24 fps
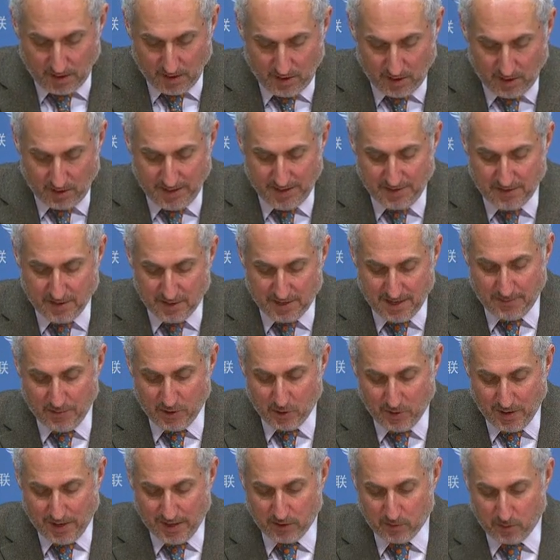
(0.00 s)
Uh, in the
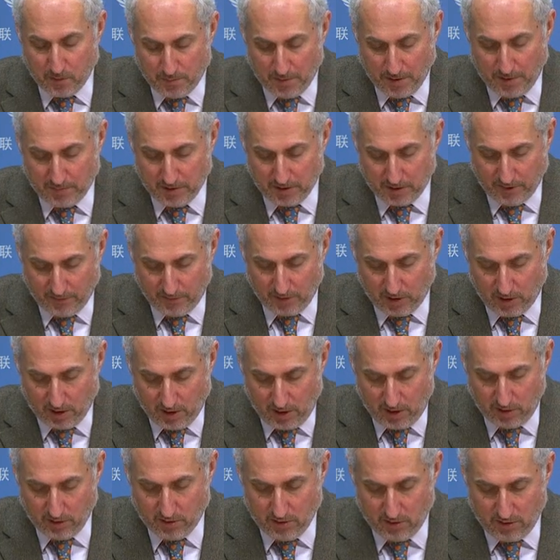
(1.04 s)
Democratic Republic of the
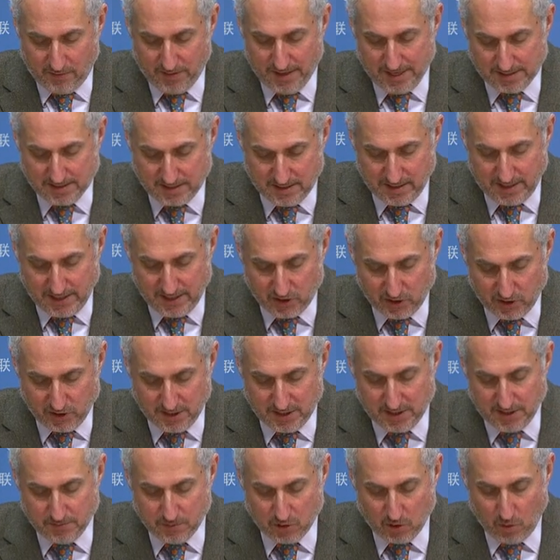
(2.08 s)
Congo,
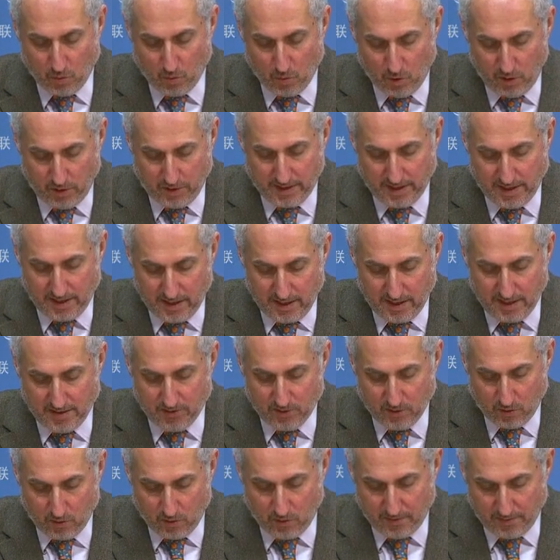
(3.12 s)
vaccination teams are working
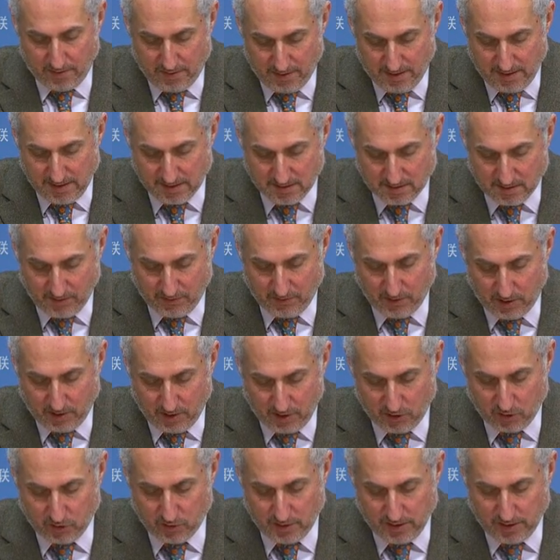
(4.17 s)
in the northeast of the
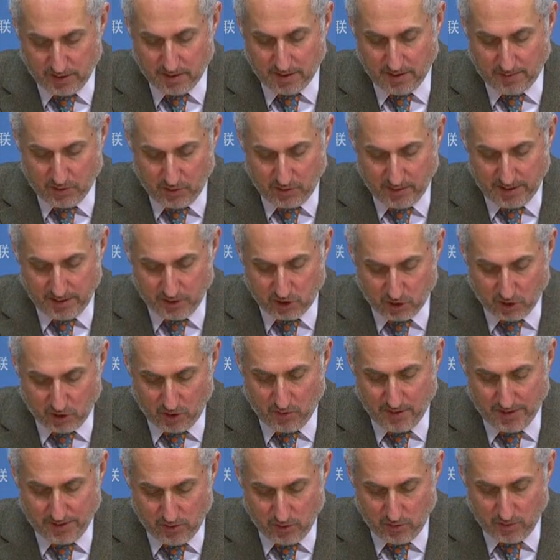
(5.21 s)
country.
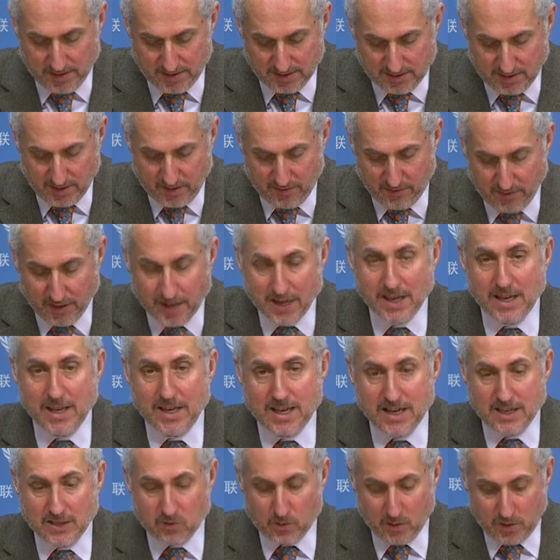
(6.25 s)
WHO and UNICEF,
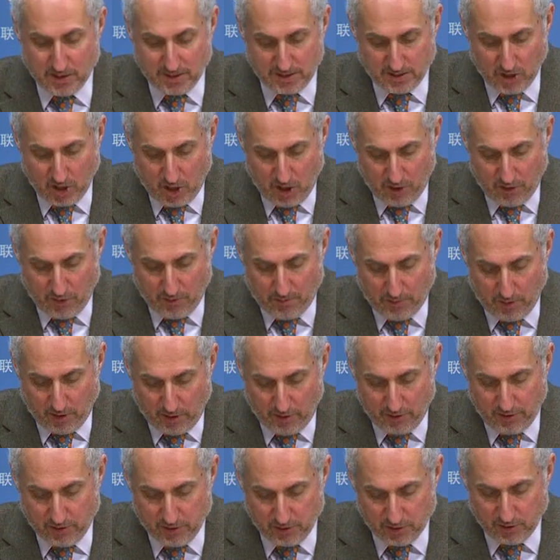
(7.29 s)
as well as other
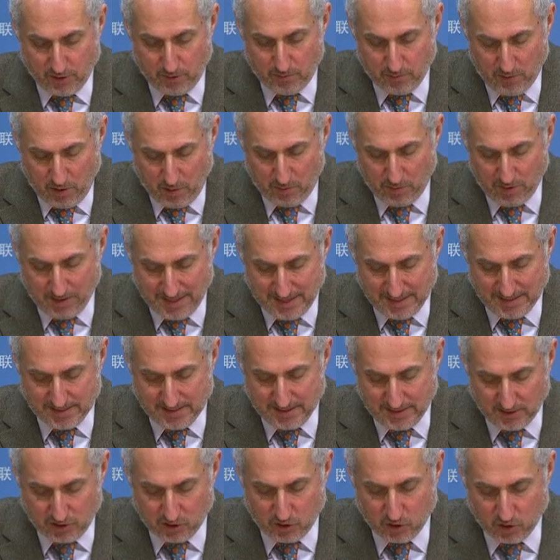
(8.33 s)
partners, are
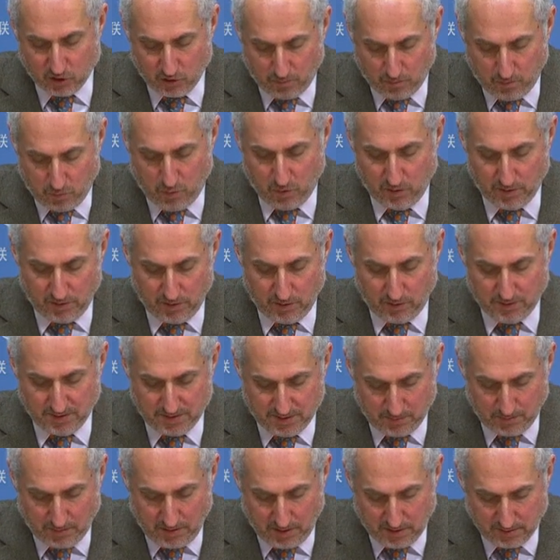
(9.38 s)
mobilizing to support the
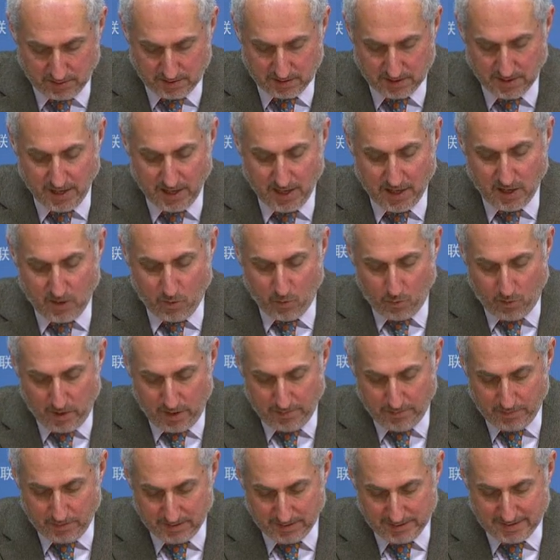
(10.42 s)
response,
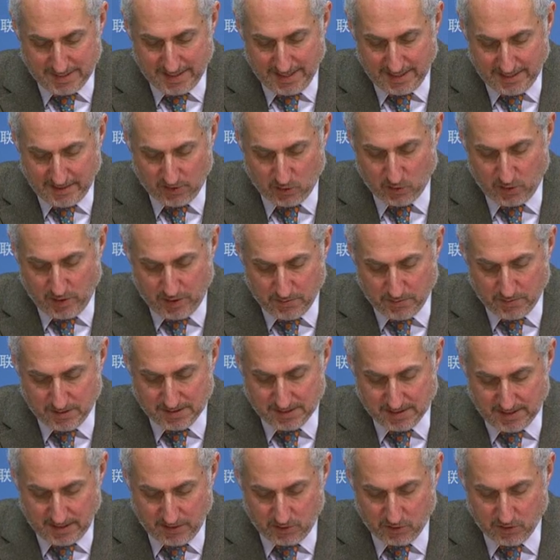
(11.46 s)
rehabilitating
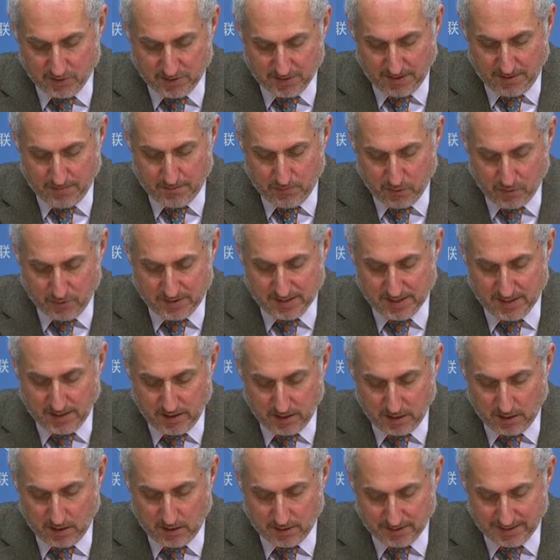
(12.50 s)
treatment centers, and
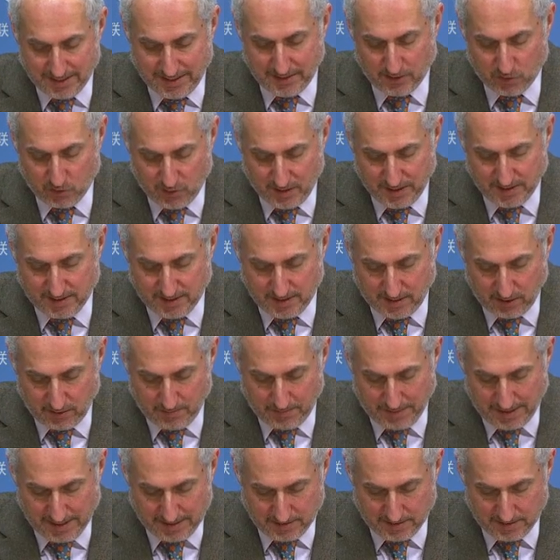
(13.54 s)
boosting contact tracing
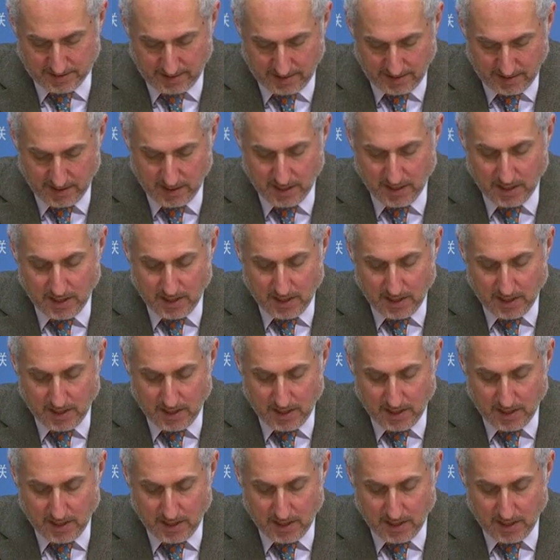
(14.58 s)
capacity.